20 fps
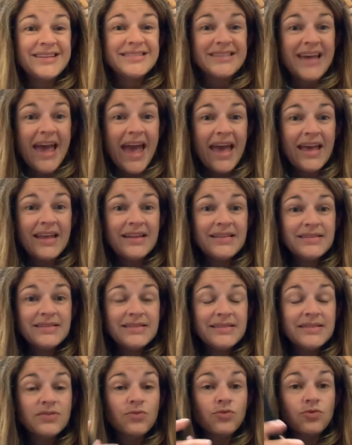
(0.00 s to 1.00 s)

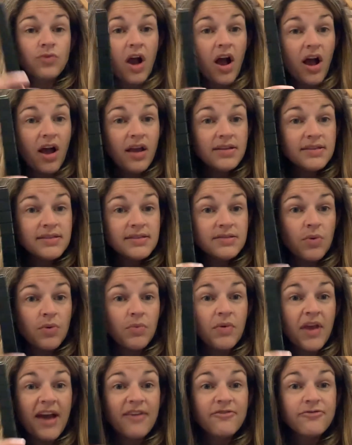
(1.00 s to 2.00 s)
tens rods, when
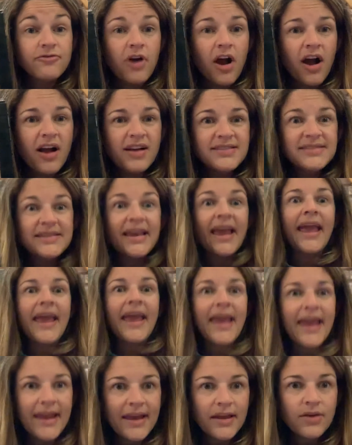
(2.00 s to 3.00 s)
we have rods
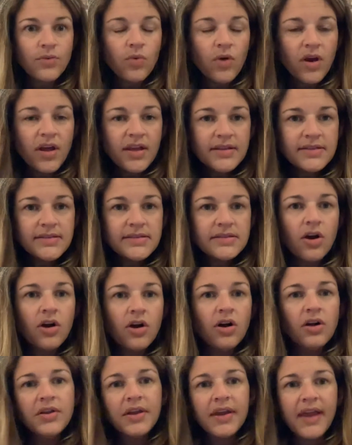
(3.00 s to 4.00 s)
and ones
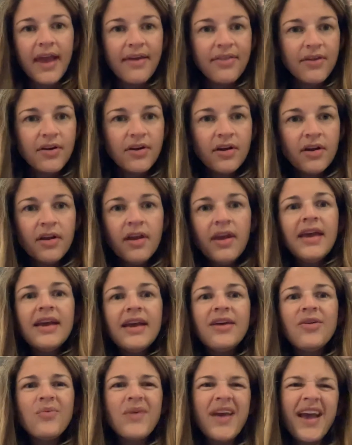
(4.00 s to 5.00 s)
all together,
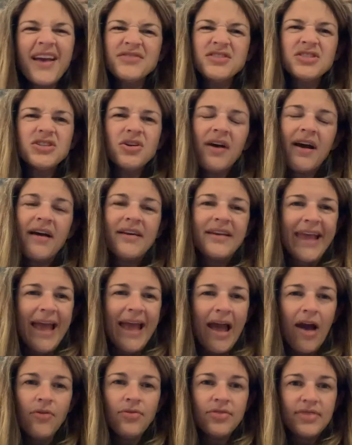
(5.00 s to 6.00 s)
we have to know how to
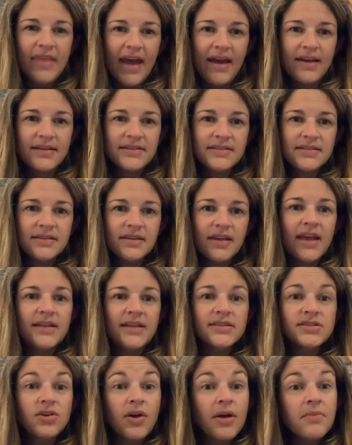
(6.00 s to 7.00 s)
count that.
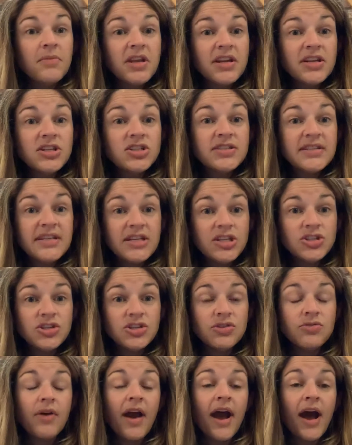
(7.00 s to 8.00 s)
And so I'm going to teach
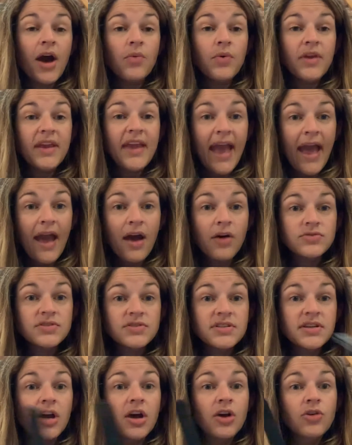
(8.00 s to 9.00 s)
you how we
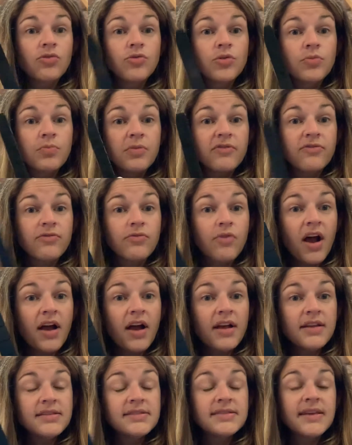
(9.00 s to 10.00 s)
count a group of
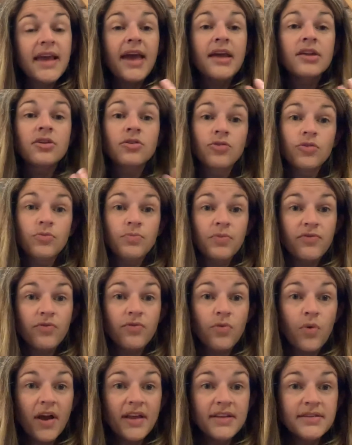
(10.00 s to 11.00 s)
rods and a group of
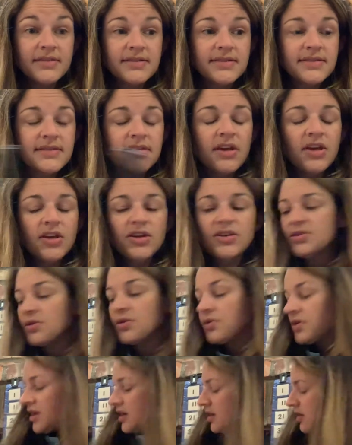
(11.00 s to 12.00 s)
ones. So here